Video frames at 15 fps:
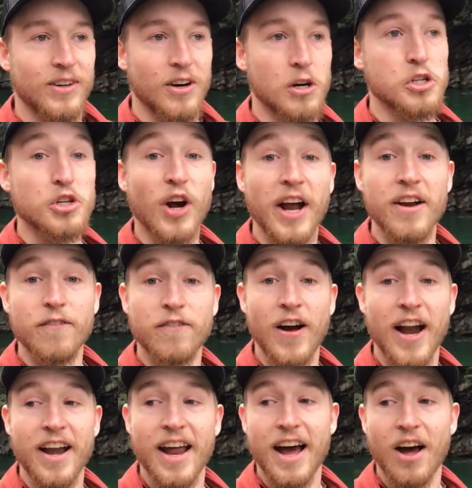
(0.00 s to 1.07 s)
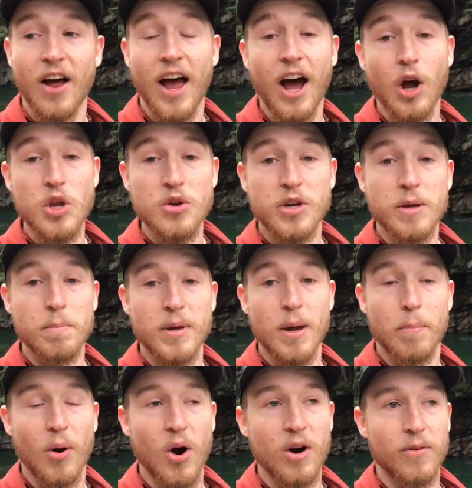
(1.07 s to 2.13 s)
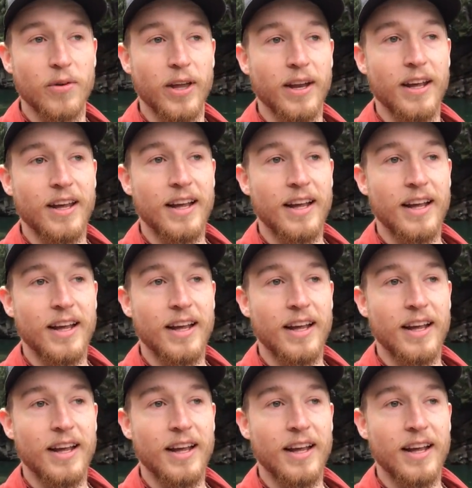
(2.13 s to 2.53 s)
are trying to find out how you can be a part of it.